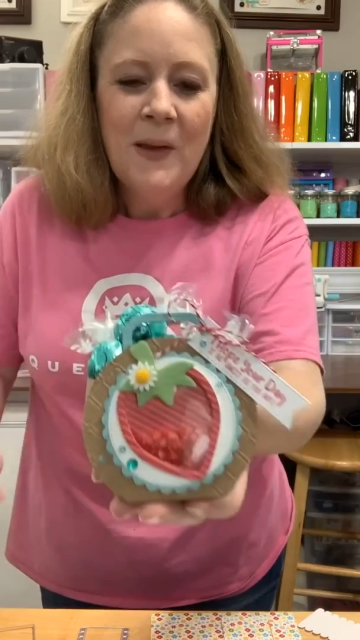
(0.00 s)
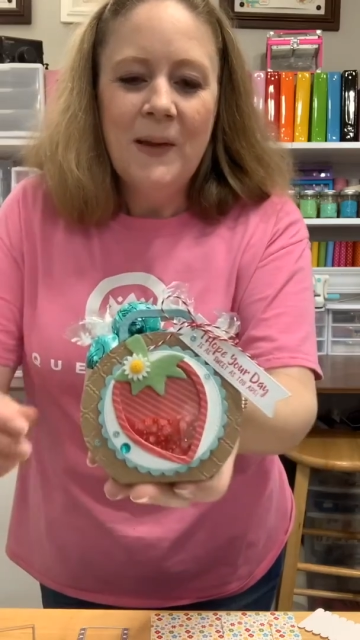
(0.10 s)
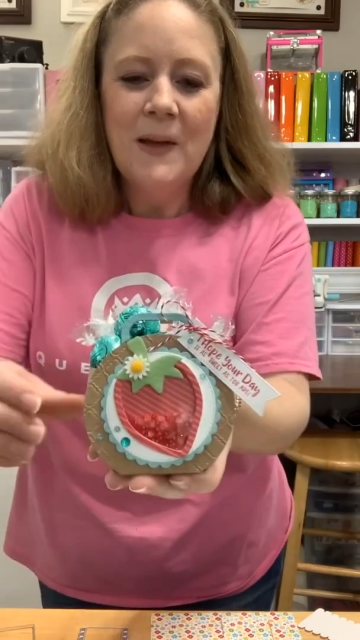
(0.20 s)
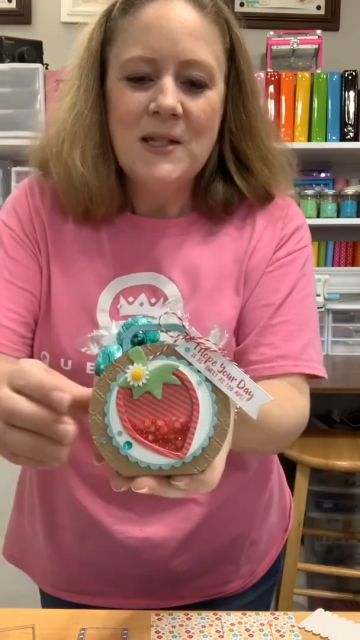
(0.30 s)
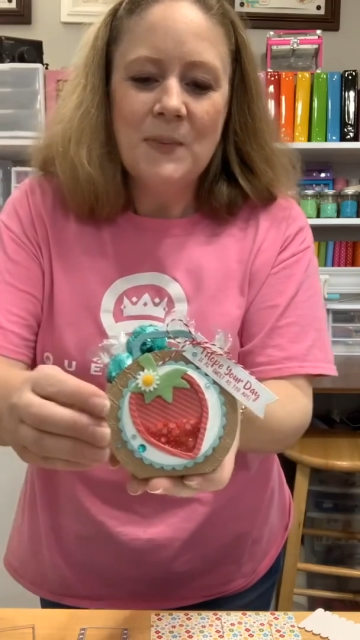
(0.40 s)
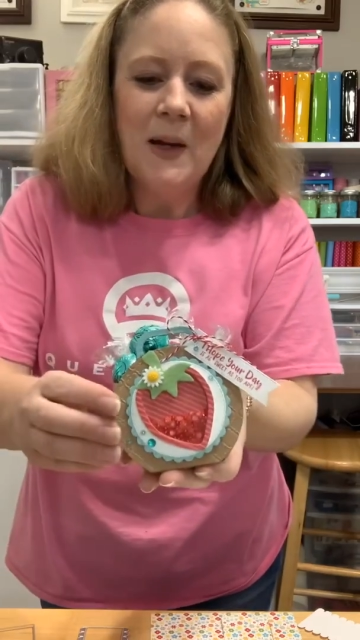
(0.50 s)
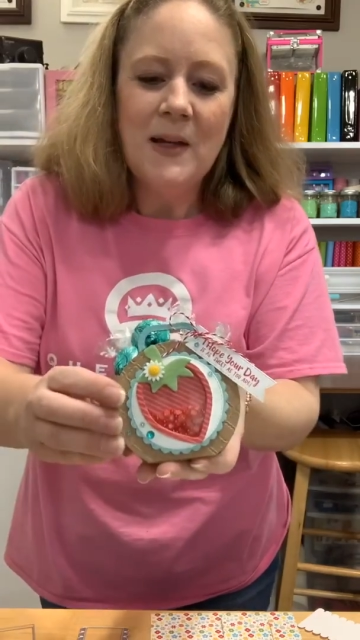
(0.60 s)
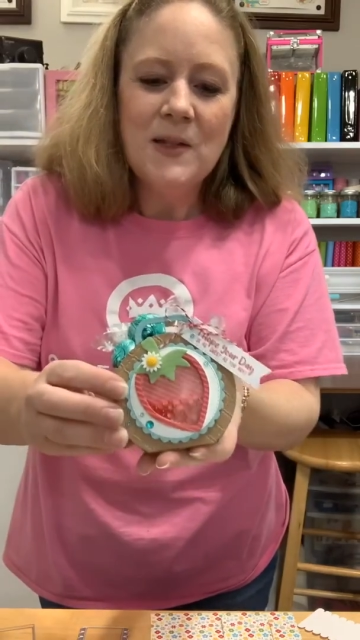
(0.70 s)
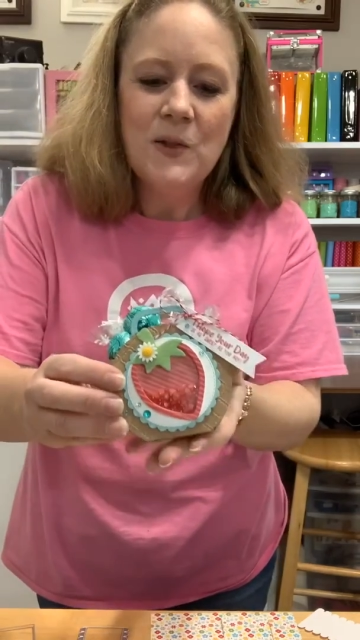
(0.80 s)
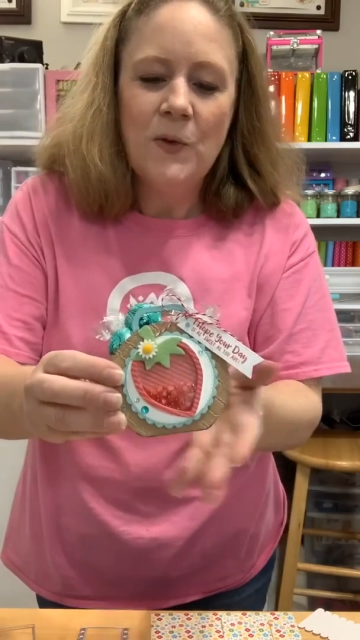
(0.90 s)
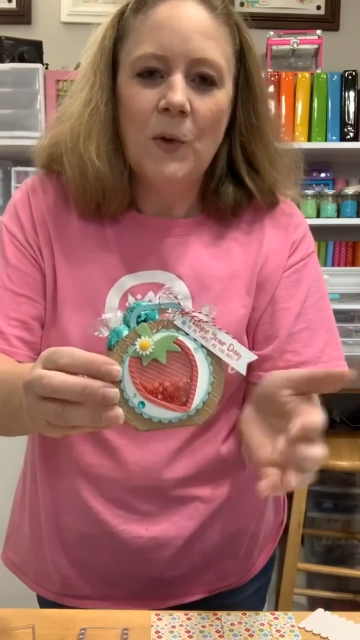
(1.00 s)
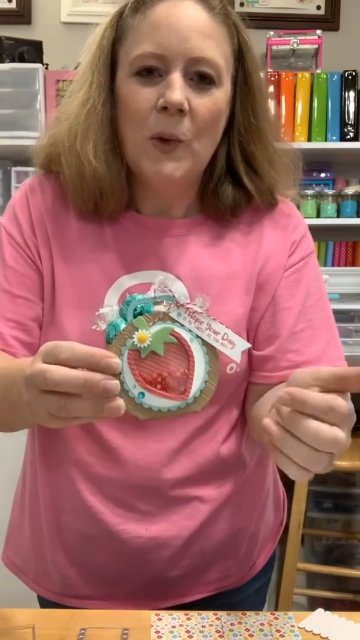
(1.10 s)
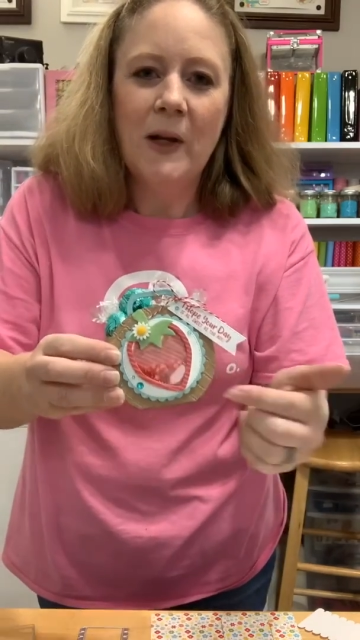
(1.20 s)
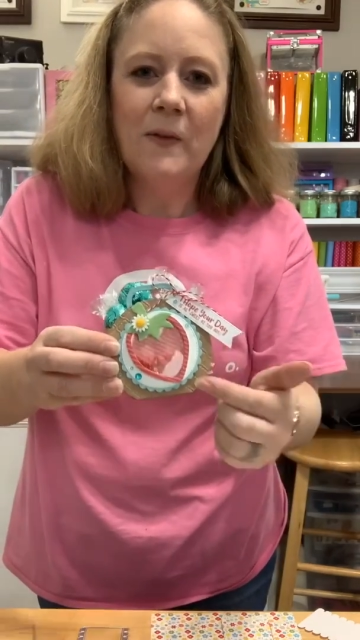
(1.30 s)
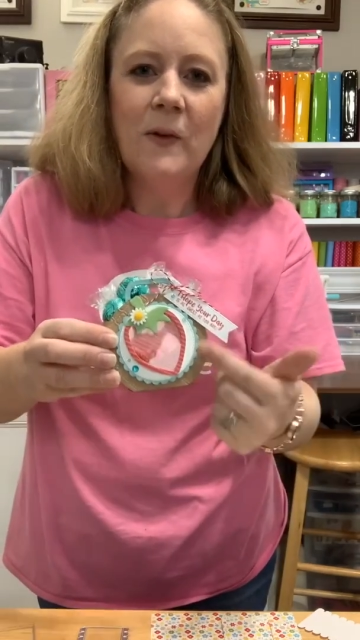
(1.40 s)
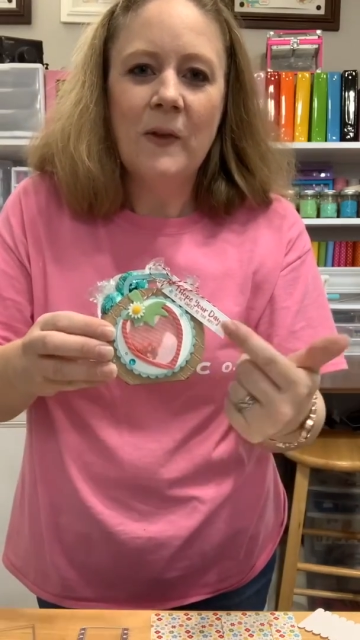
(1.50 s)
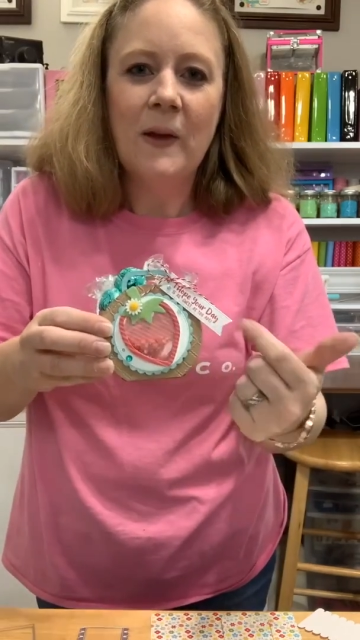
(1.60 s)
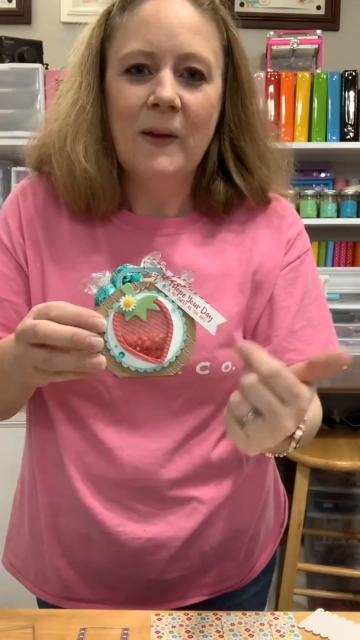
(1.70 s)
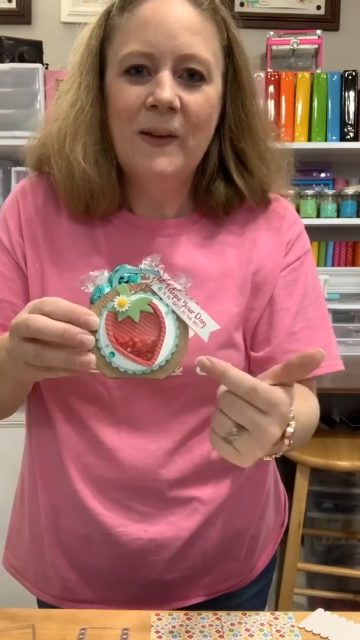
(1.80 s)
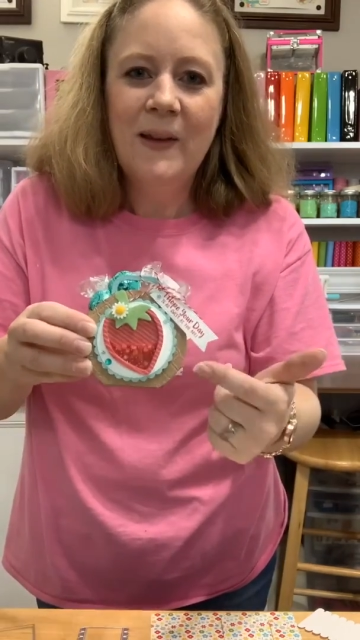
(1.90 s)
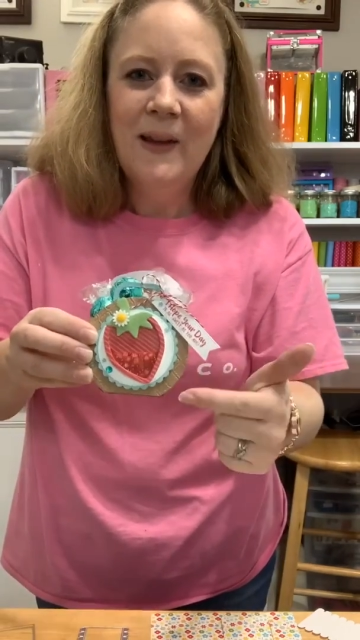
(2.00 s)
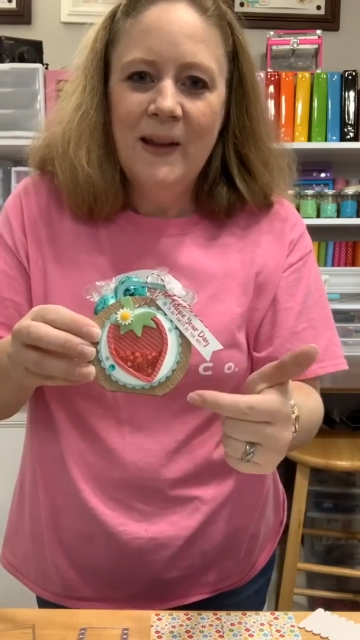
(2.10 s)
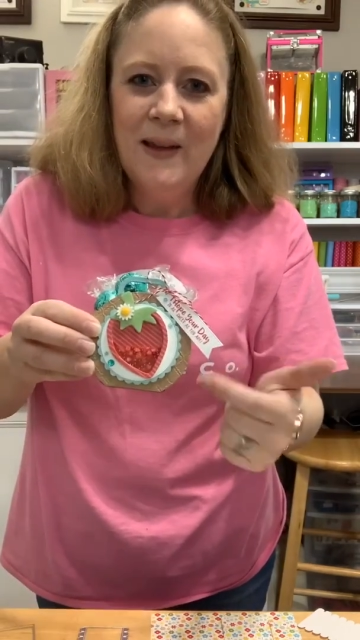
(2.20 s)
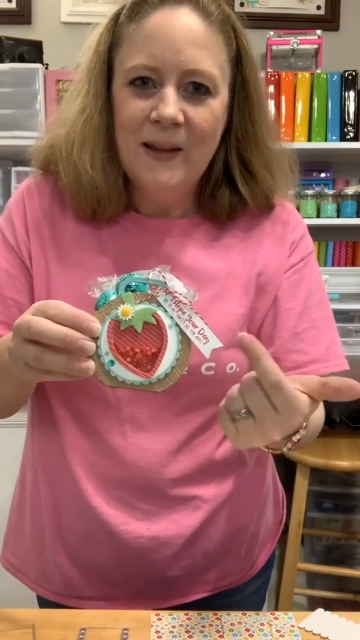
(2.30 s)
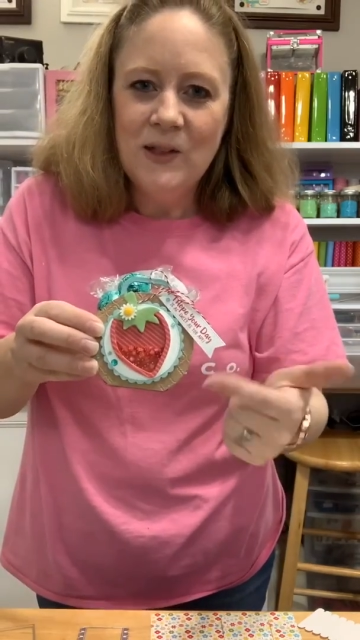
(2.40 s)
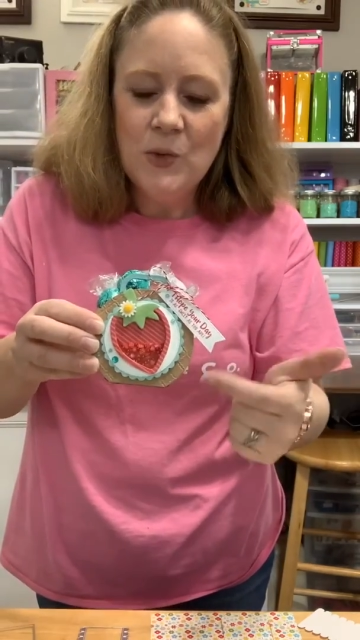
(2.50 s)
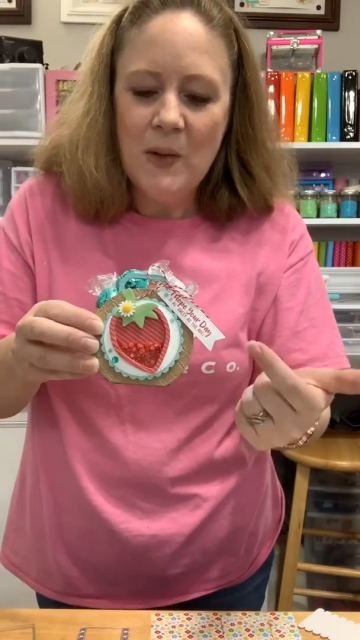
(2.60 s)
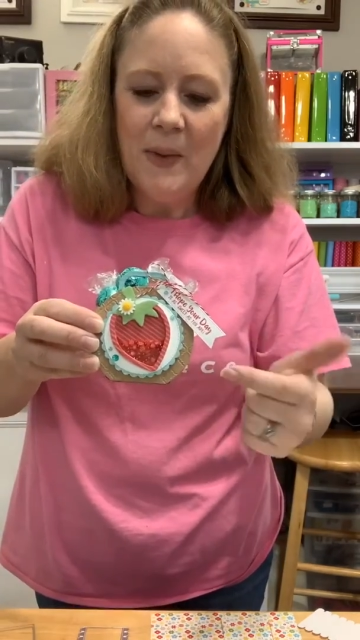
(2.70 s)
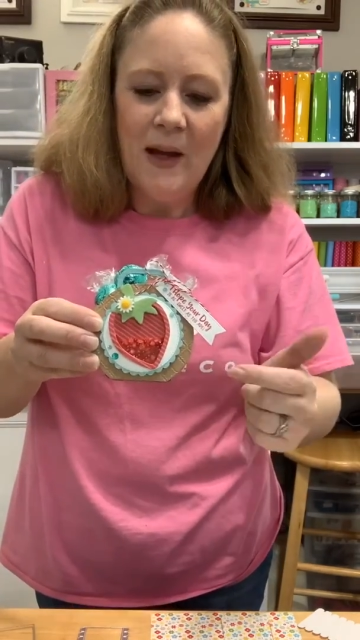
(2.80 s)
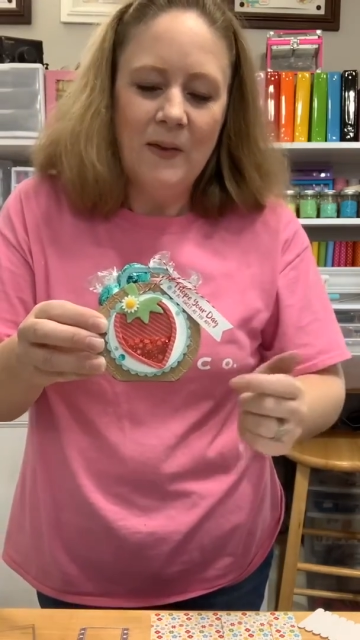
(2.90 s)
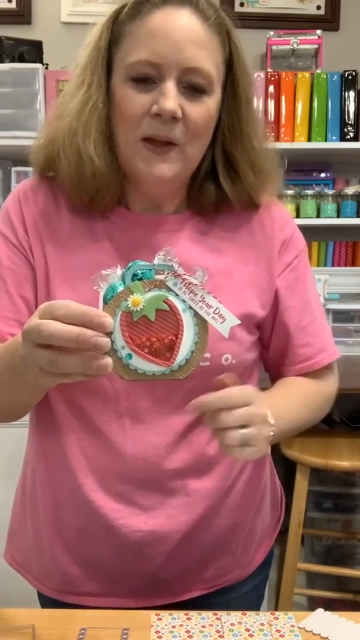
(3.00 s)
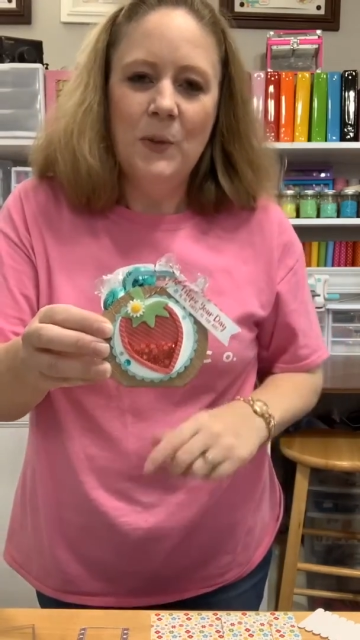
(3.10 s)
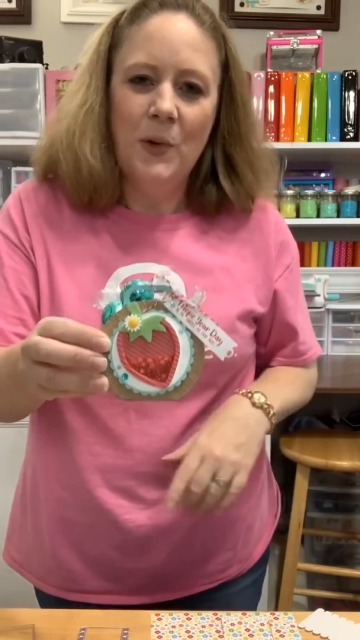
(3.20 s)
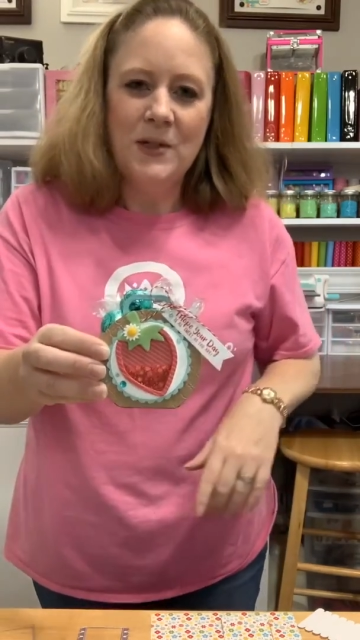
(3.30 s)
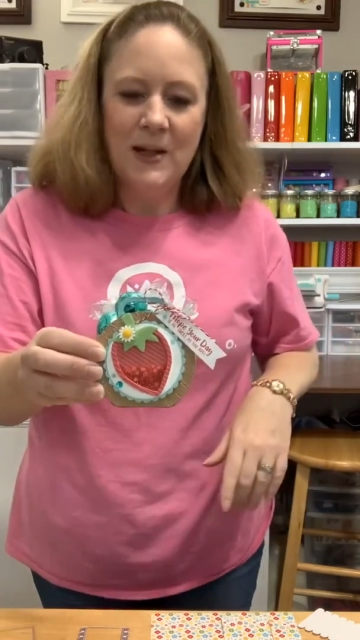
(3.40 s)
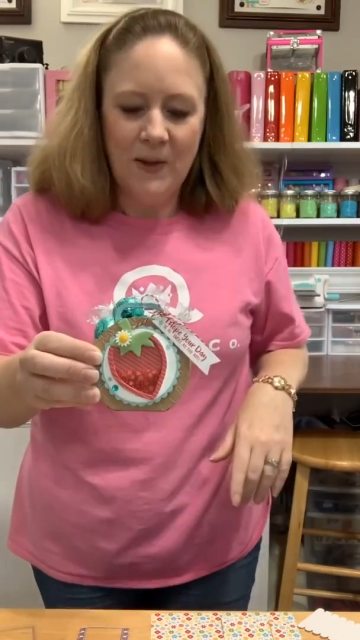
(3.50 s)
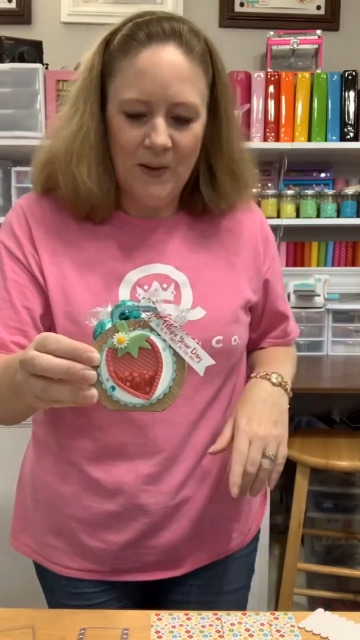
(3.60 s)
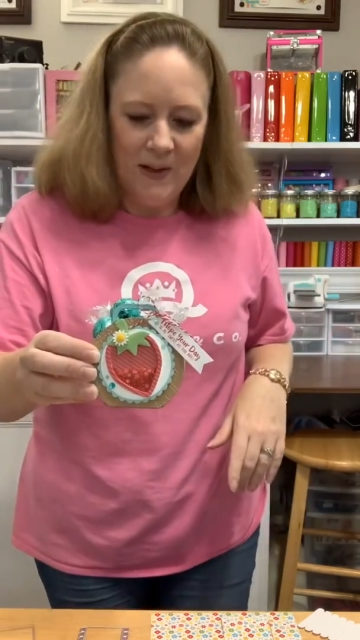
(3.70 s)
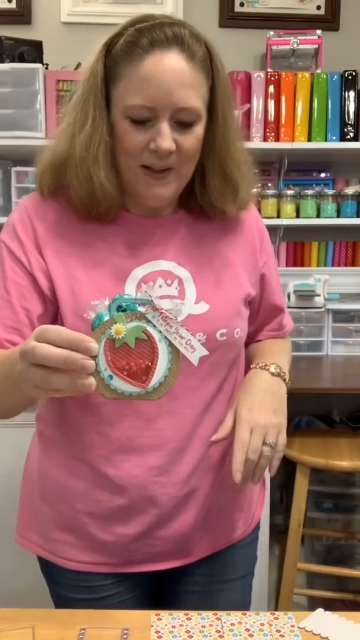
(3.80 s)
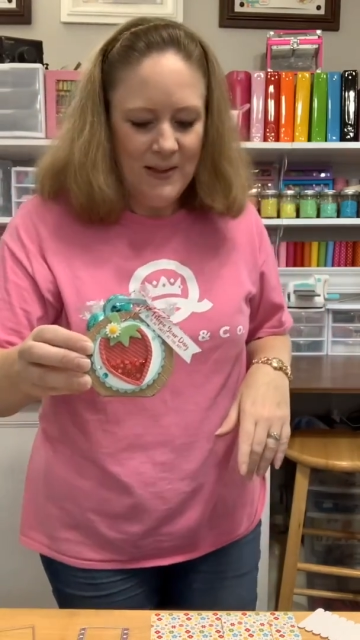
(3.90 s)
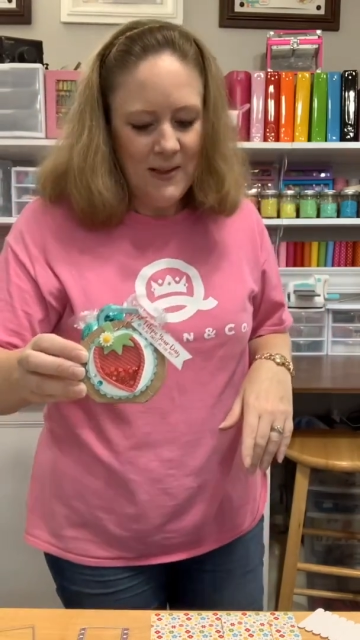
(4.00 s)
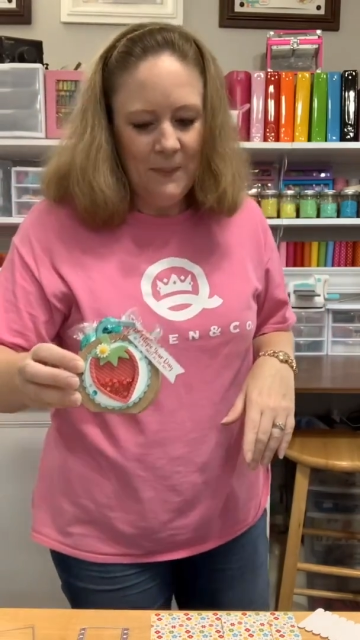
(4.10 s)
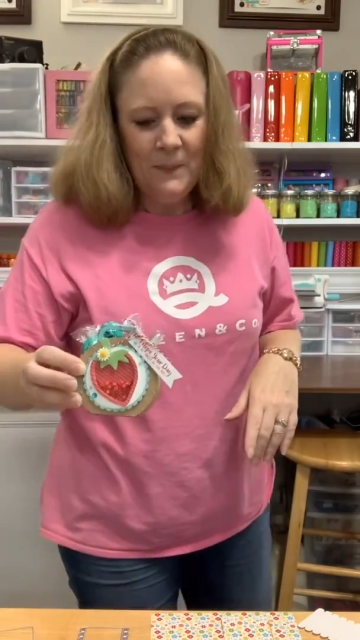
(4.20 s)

customize for whatever the treat bag that you put together is.